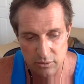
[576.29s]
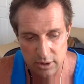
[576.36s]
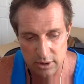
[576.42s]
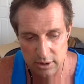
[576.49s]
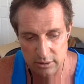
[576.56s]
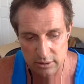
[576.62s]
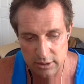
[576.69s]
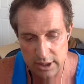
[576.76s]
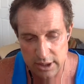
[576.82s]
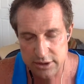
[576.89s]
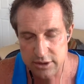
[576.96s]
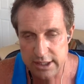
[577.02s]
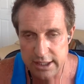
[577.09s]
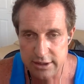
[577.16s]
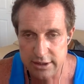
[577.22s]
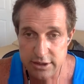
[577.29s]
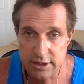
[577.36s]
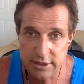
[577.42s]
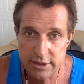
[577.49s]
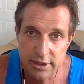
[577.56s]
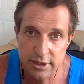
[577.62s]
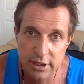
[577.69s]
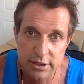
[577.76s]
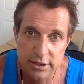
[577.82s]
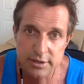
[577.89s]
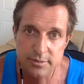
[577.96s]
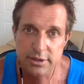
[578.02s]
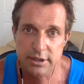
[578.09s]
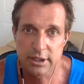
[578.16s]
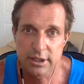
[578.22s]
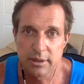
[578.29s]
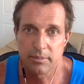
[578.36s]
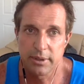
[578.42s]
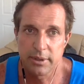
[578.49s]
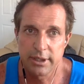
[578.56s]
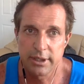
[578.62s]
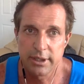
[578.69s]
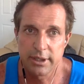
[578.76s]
where I actually had a chance to get some sleep and